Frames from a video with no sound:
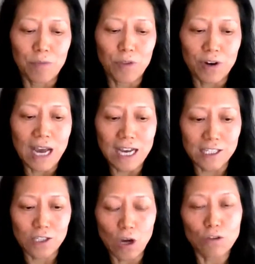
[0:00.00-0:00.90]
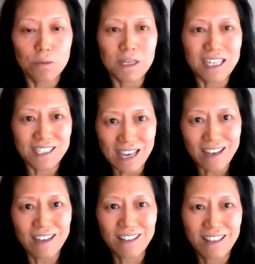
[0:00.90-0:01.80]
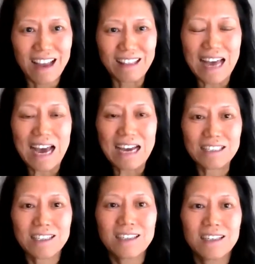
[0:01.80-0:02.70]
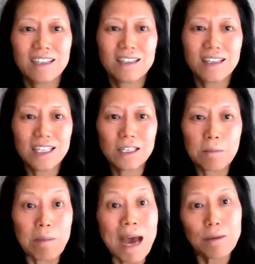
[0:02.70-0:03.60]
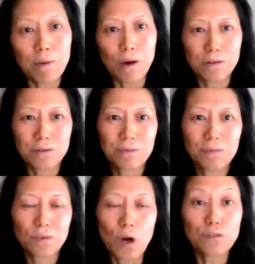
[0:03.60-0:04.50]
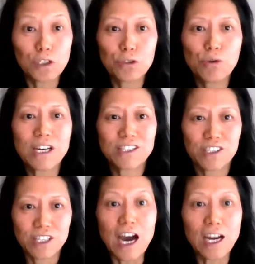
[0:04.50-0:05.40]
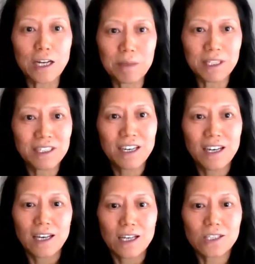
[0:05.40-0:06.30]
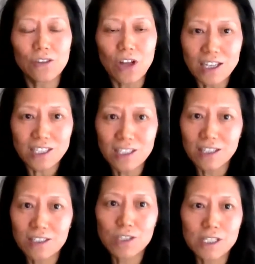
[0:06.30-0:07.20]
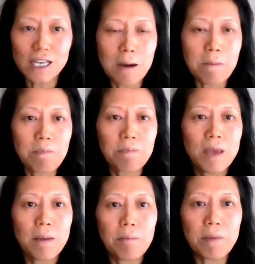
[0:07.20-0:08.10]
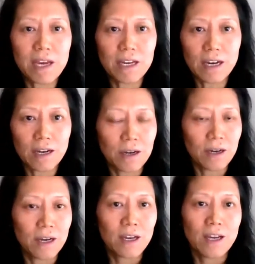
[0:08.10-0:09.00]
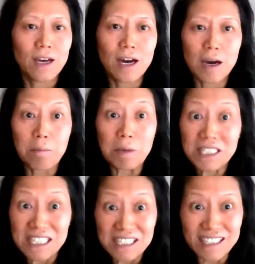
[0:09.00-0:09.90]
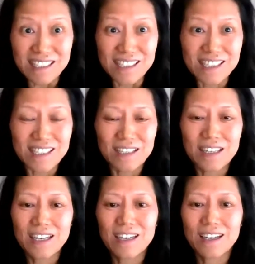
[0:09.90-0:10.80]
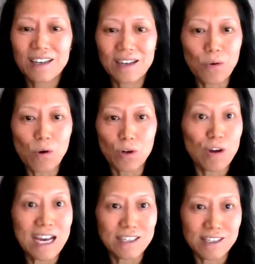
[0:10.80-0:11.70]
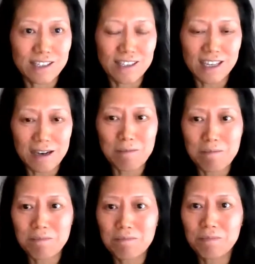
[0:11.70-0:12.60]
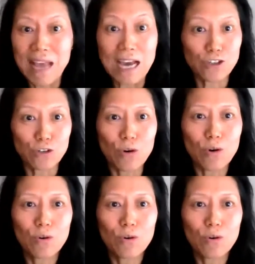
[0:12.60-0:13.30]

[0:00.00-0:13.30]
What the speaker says: has always been a saying that the backbone of the U.S. economy is not those mega businesses or transnational